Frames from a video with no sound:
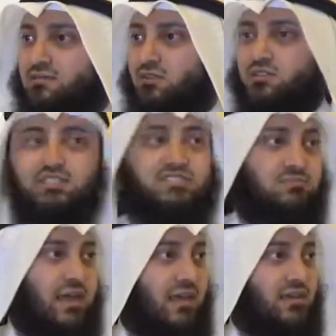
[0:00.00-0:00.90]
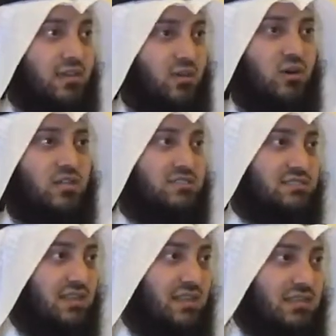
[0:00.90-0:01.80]
Because this man, he
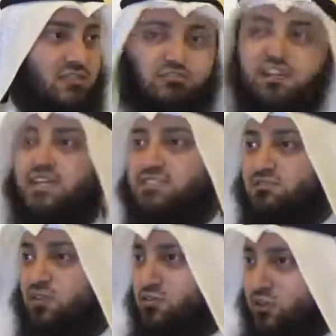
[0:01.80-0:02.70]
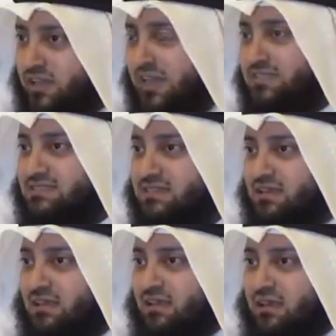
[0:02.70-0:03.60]
was freezed for 4 days,
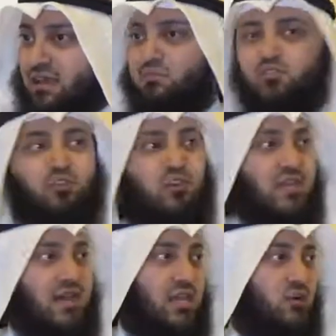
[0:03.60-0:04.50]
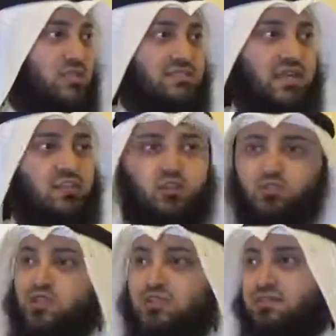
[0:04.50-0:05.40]
and before that he was, I don't know,
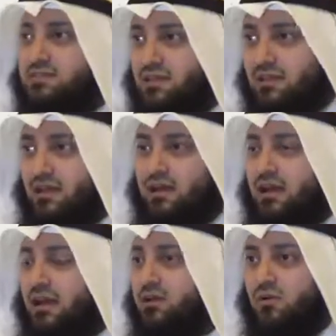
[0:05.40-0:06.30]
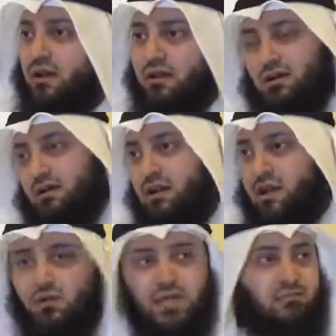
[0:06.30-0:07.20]
treated how,
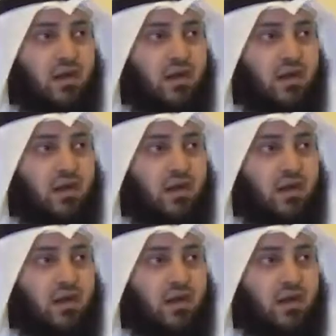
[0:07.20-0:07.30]
Allahu A'lam